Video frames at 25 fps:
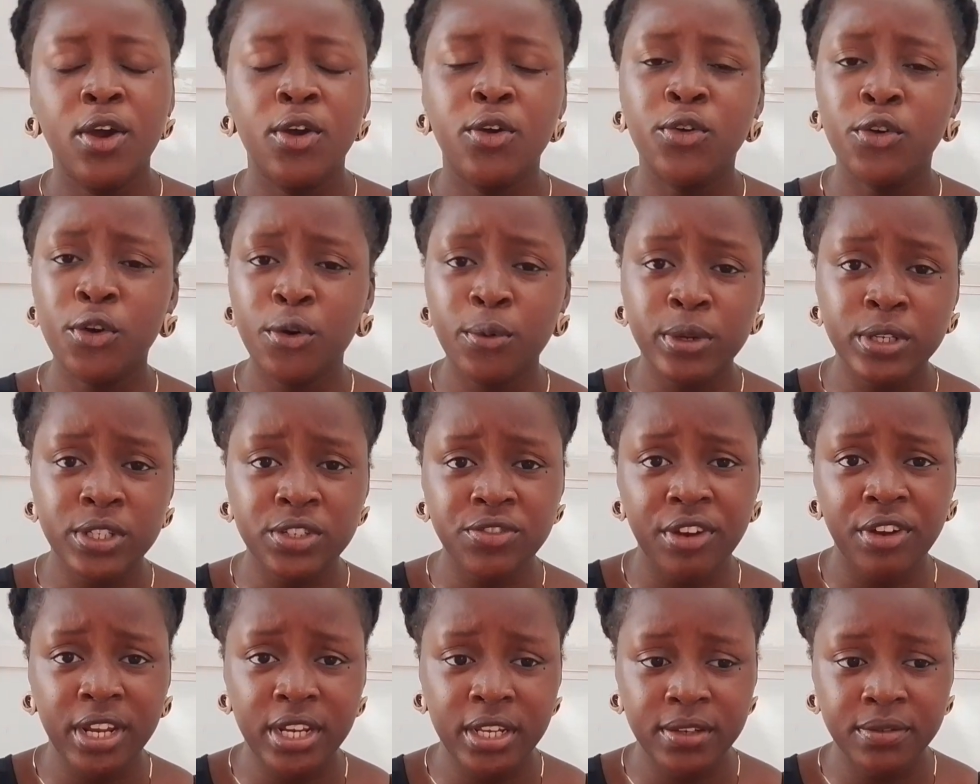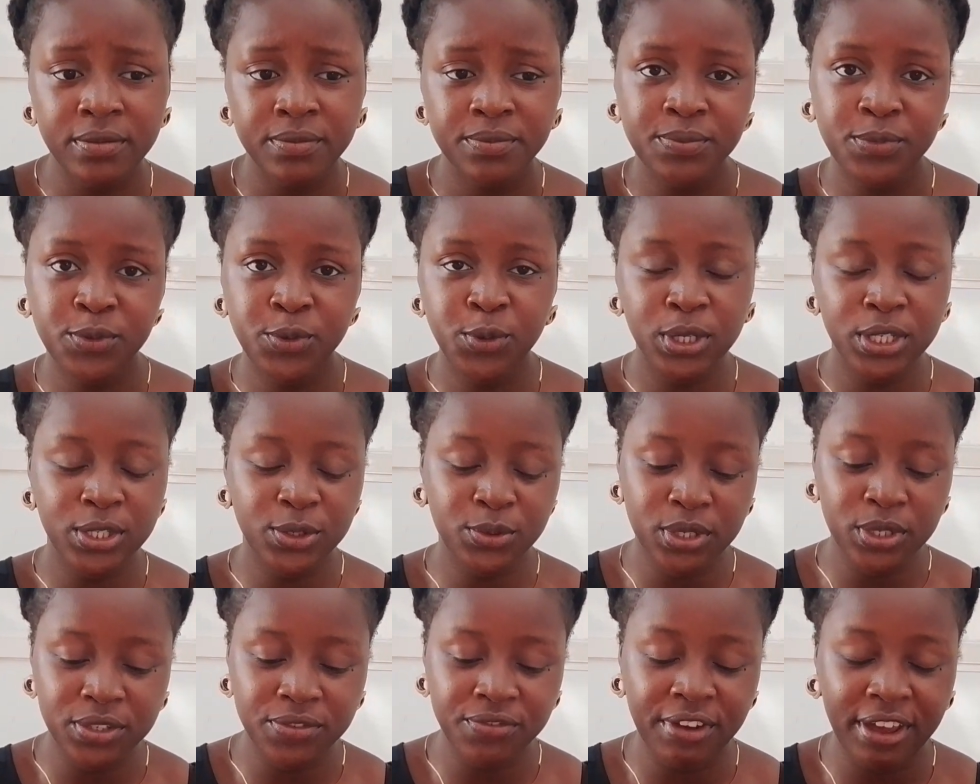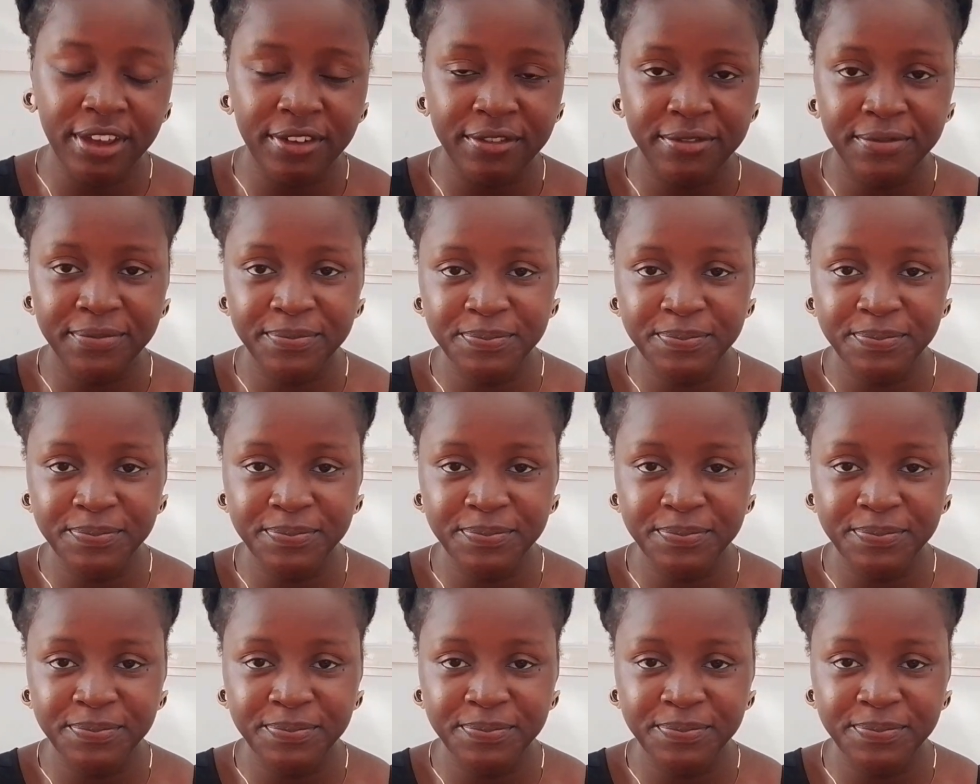Grow with Reigniting 2025